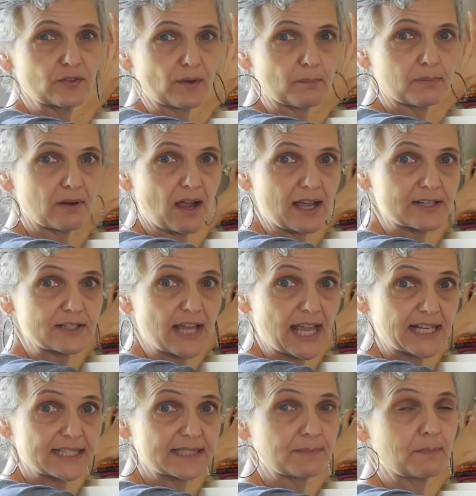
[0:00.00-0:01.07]
for
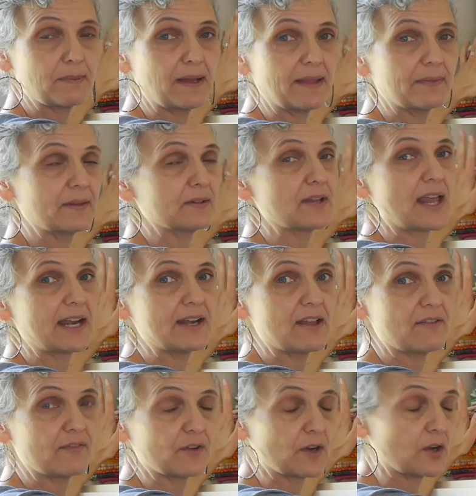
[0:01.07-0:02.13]
projects, but they're not enough for a